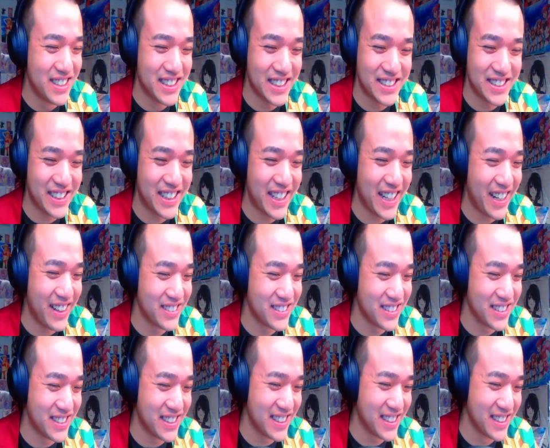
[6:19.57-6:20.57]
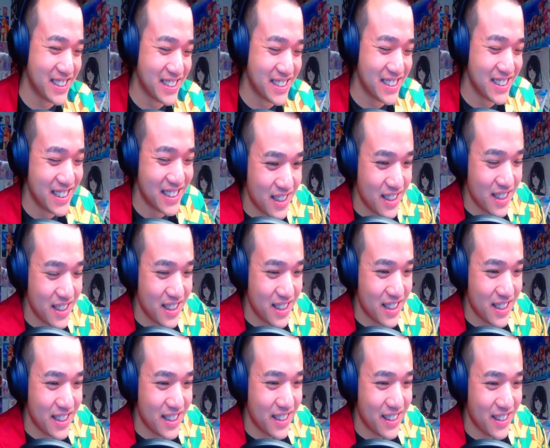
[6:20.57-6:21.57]
Such a character she is.
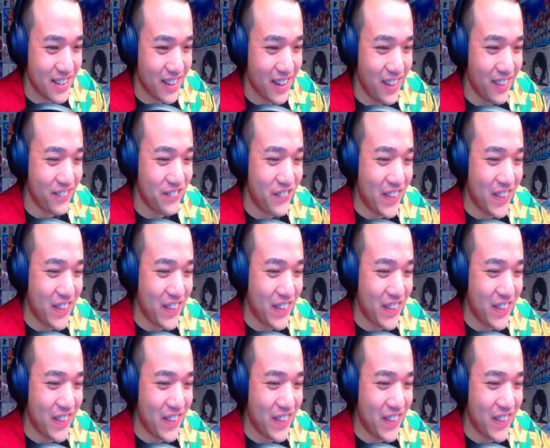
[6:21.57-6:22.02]
Oh,